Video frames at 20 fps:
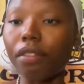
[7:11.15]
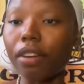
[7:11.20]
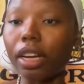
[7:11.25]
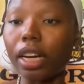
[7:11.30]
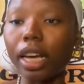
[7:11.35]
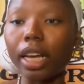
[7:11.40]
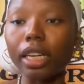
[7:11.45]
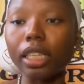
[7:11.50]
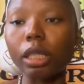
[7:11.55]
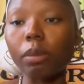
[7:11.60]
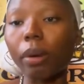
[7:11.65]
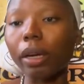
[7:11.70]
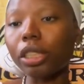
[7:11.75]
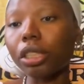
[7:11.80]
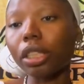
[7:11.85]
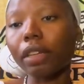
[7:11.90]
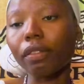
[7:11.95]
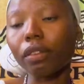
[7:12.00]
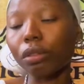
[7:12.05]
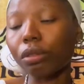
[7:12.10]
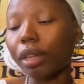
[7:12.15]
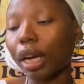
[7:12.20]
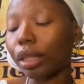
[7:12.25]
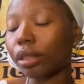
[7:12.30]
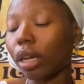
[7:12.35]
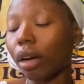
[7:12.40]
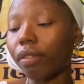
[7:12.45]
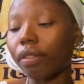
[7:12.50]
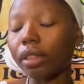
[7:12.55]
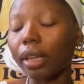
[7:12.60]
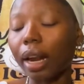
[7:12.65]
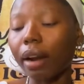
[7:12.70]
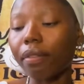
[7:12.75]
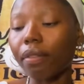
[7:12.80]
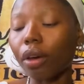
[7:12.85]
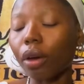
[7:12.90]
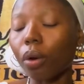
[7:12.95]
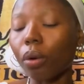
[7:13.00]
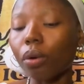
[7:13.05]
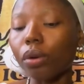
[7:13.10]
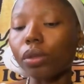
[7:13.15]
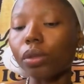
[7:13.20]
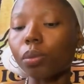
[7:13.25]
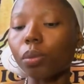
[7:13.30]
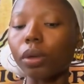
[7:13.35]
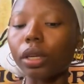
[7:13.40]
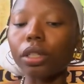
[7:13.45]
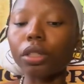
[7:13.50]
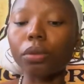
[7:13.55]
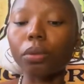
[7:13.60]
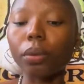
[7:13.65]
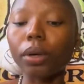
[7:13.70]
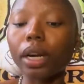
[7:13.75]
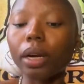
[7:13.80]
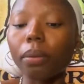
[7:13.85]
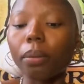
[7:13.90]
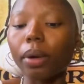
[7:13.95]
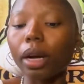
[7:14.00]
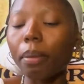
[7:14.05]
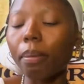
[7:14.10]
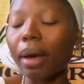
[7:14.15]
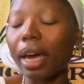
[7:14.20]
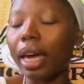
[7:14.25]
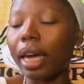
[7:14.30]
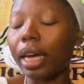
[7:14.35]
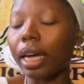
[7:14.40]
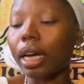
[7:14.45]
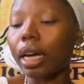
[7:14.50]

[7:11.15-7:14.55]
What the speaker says: and especially if you've checked off a lot of the goals, what am I,